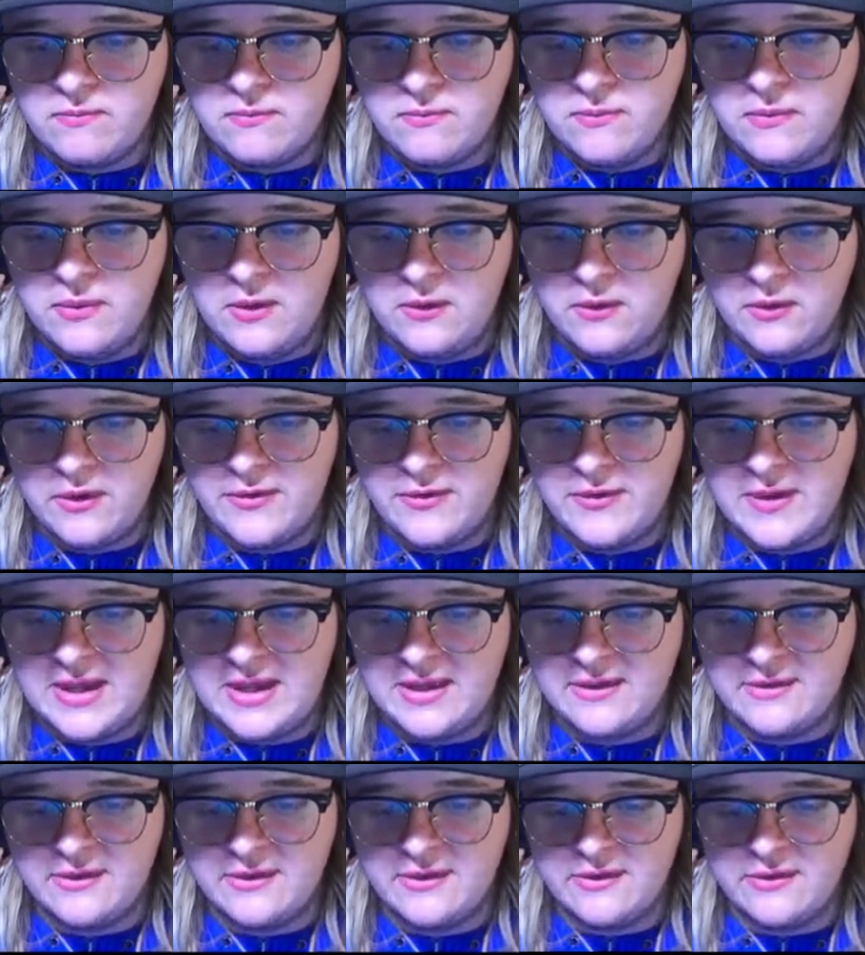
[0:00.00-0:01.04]
The only thing
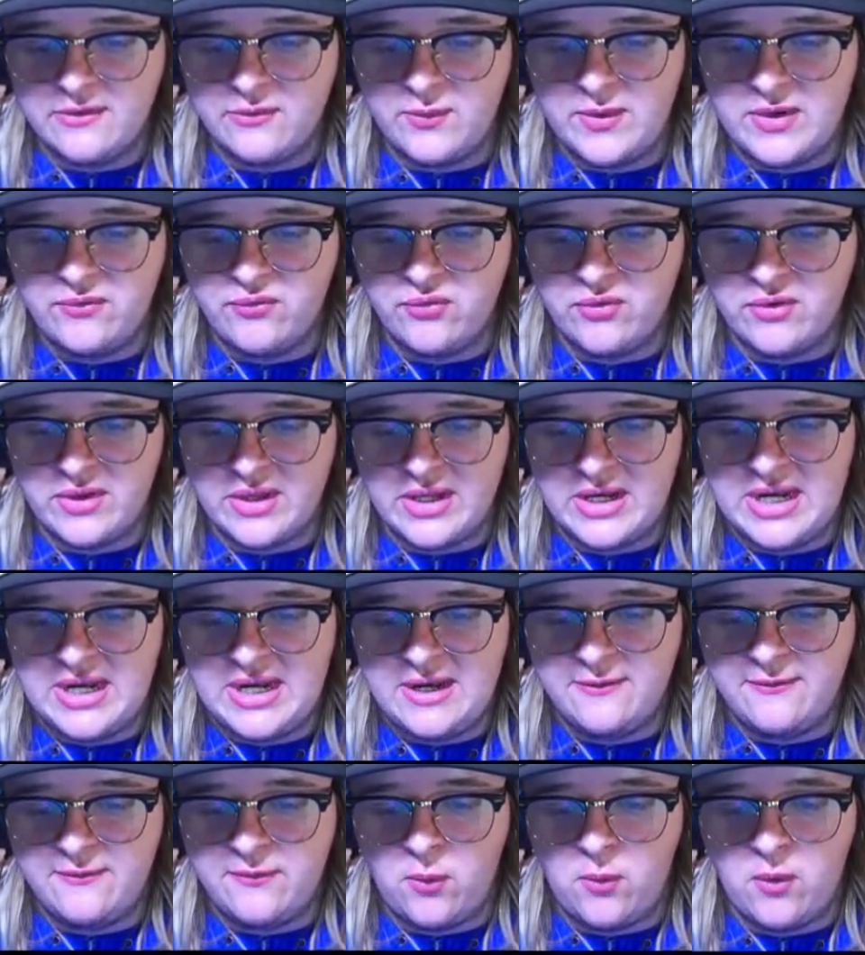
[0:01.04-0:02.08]
is we really
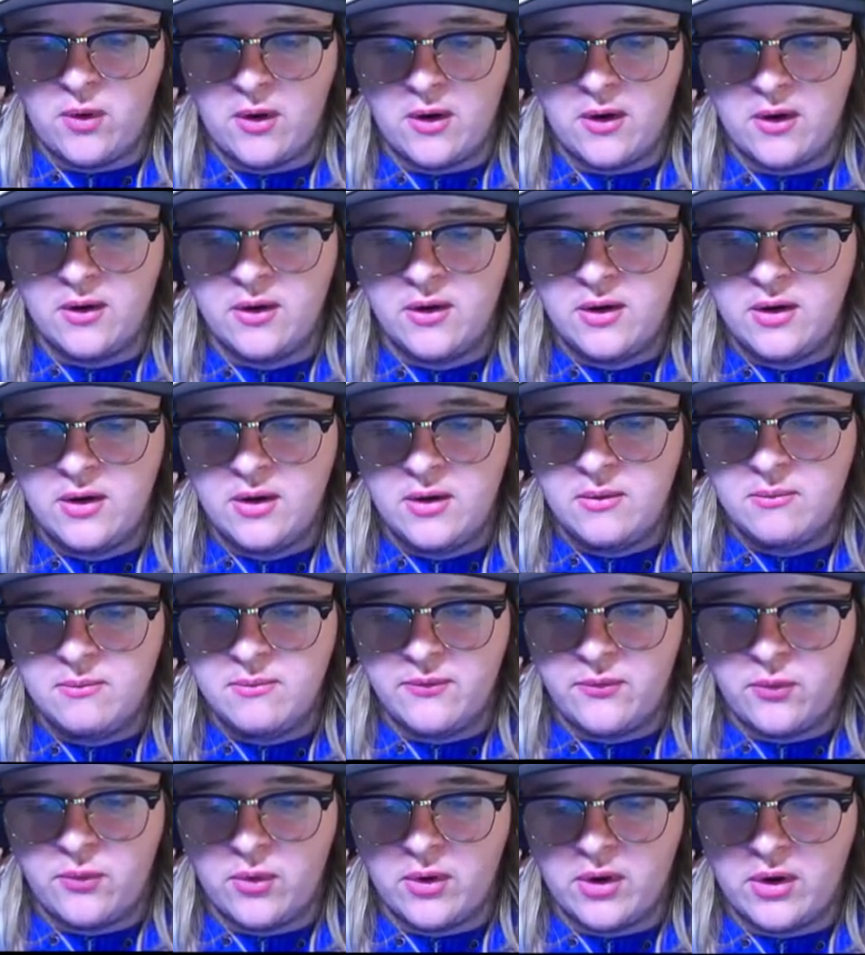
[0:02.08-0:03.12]
need 4
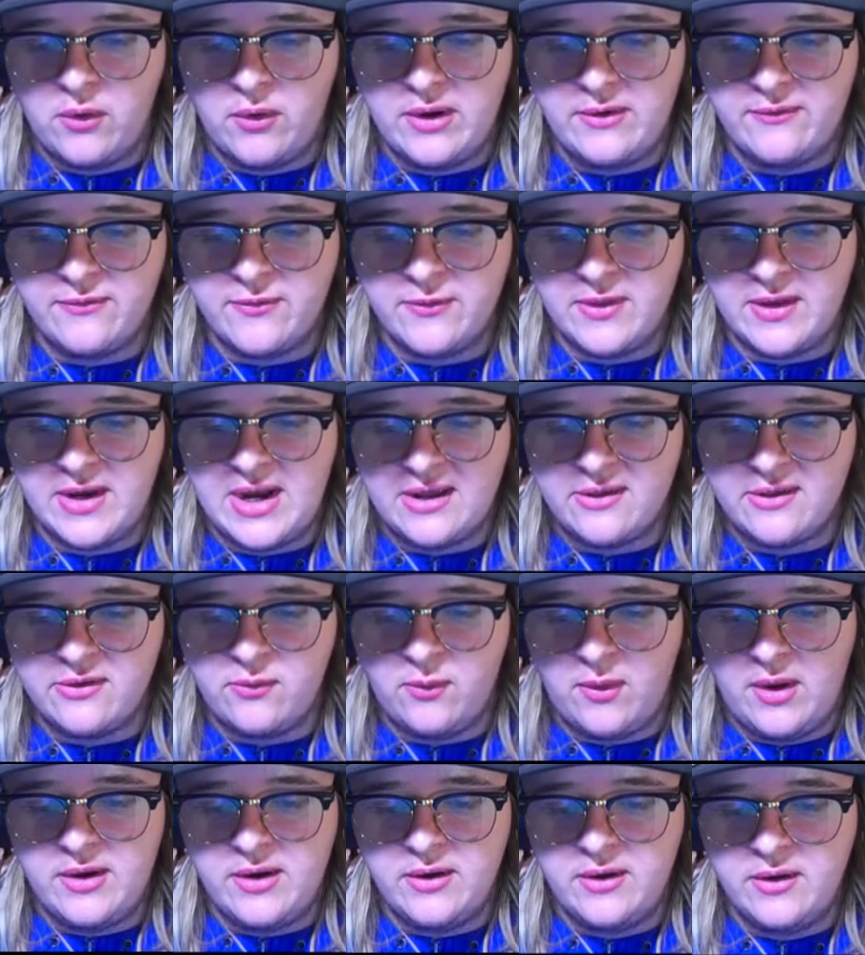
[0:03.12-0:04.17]
before going for the next
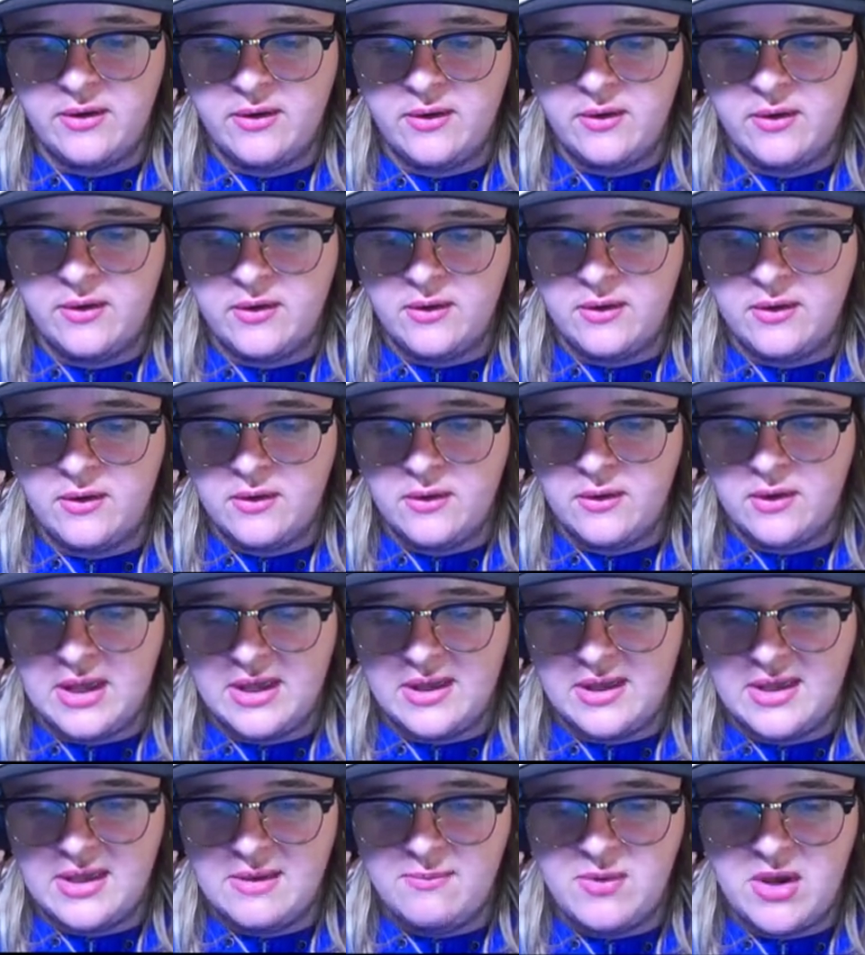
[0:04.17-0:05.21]
one.
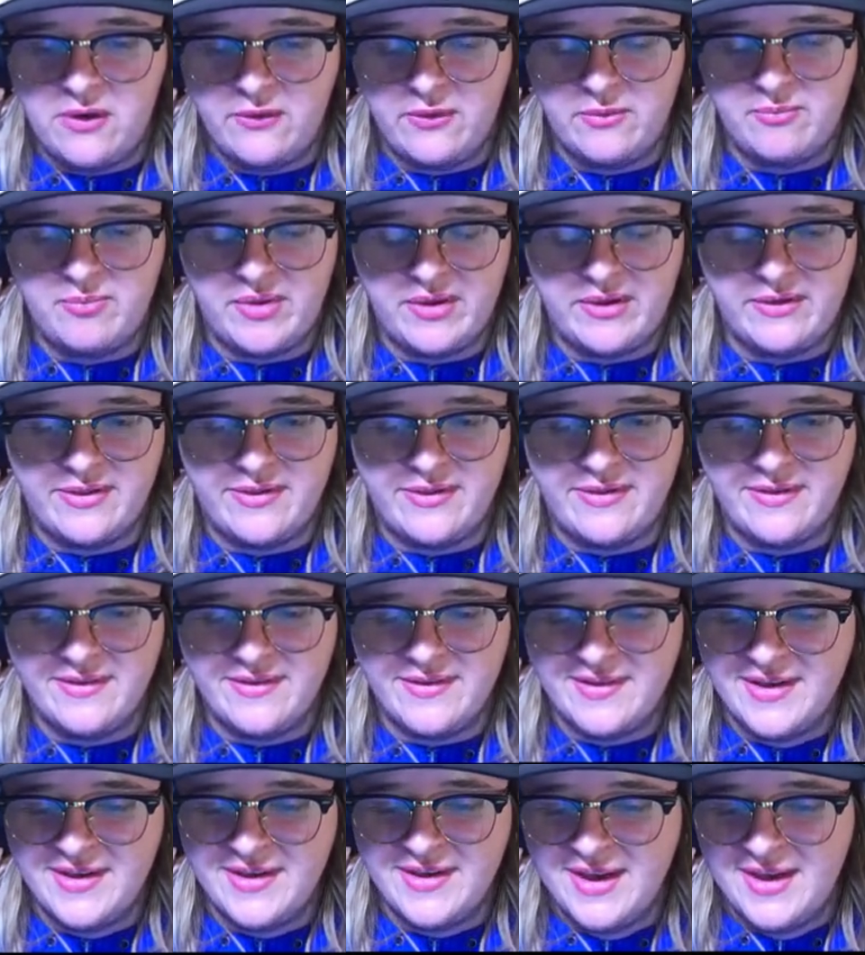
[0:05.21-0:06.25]
Okay, keep going, please.
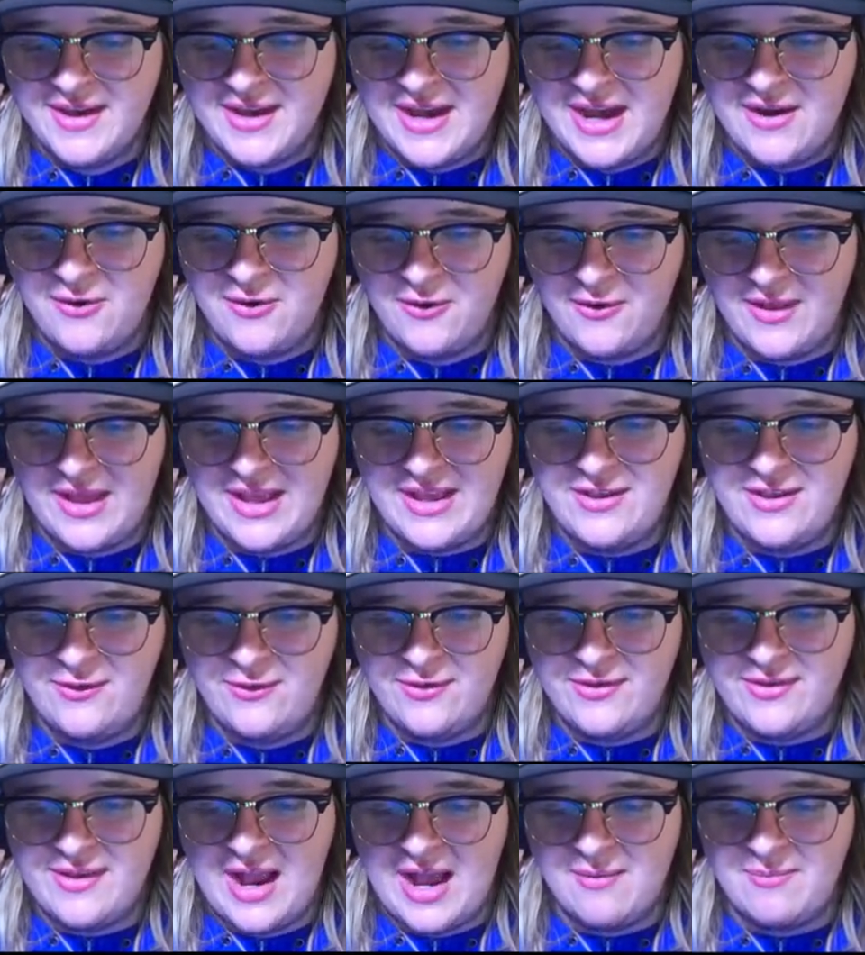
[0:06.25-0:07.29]
I don't like you
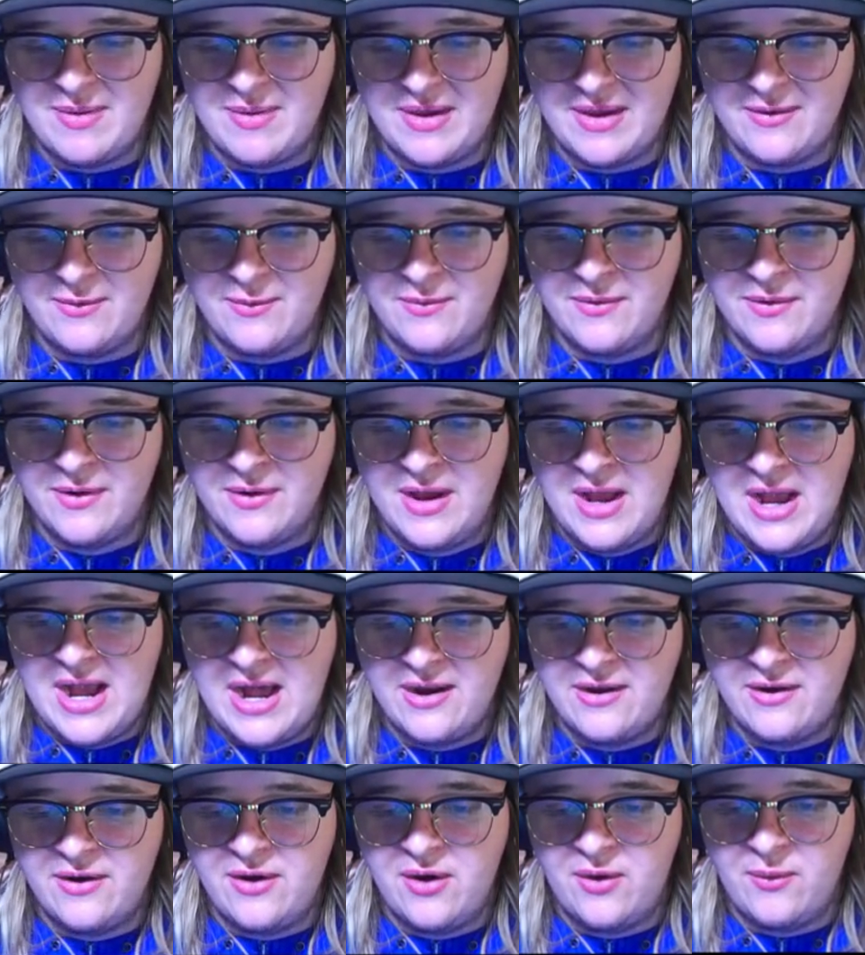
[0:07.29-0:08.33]
stopping
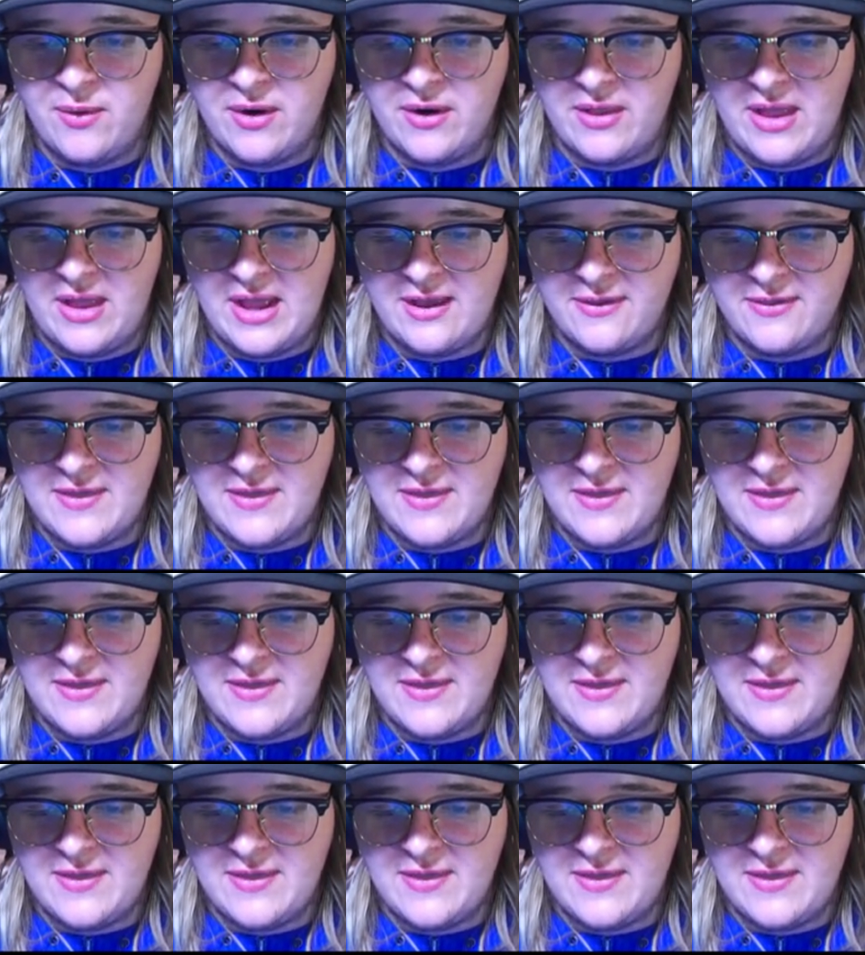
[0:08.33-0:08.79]
out of nowhere like